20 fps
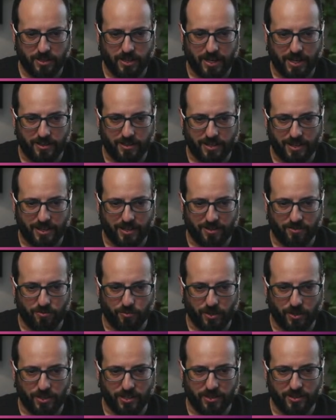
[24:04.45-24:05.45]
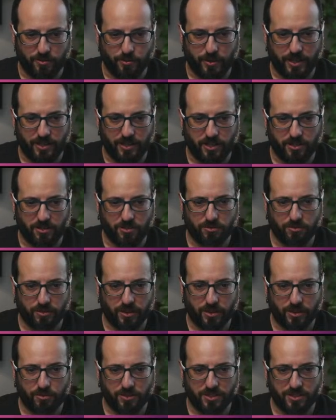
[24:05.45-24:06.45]
and then within the window
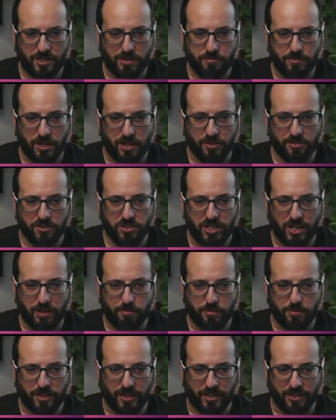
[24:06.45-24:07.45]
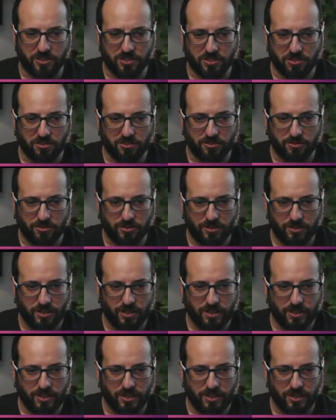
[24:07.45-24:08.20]
there was some other shape, like a circle,